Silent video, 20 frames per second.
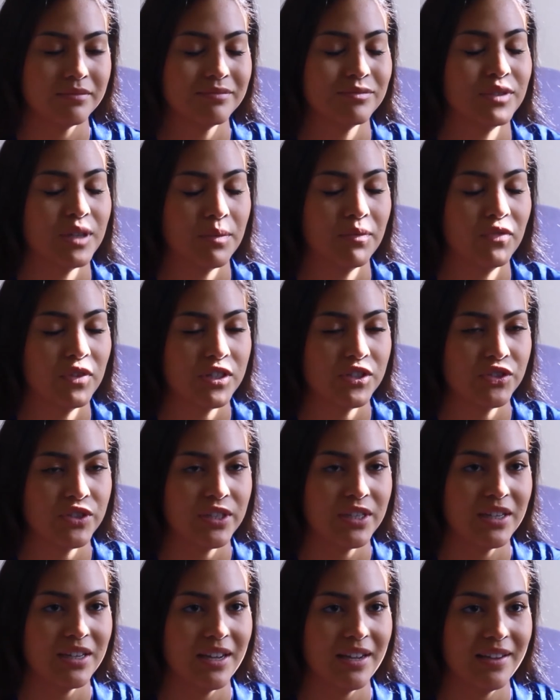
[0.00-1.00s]
when I'm
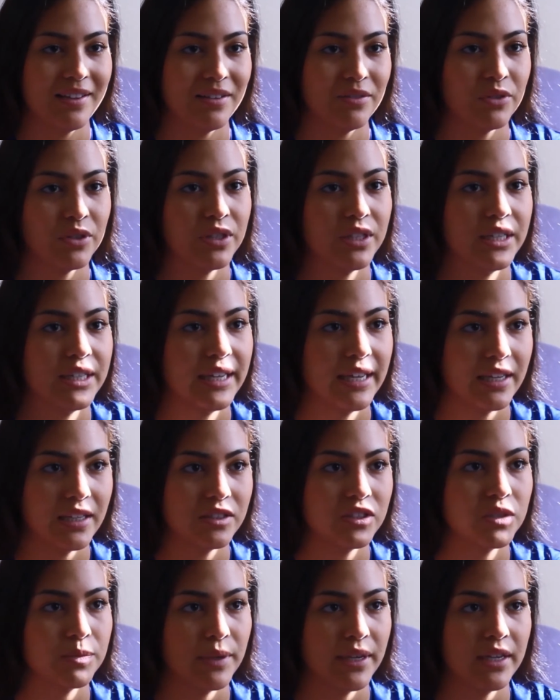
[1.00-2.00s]
frustrated, I really get
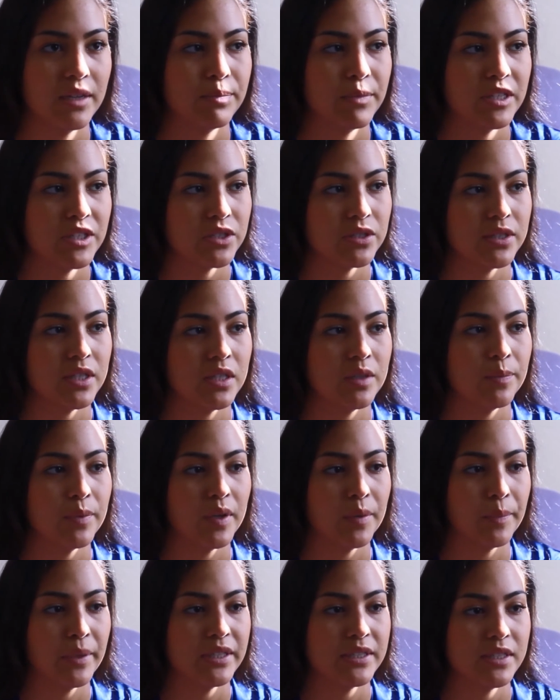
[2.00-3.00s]
into my head mentally,
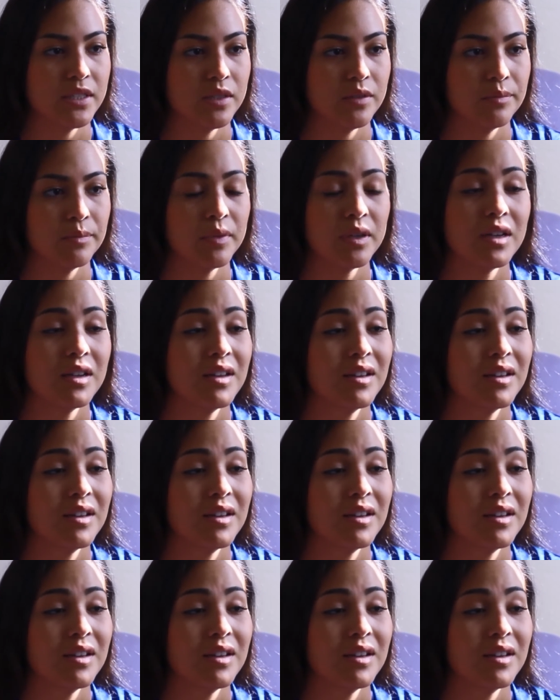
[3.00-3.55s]
but my team,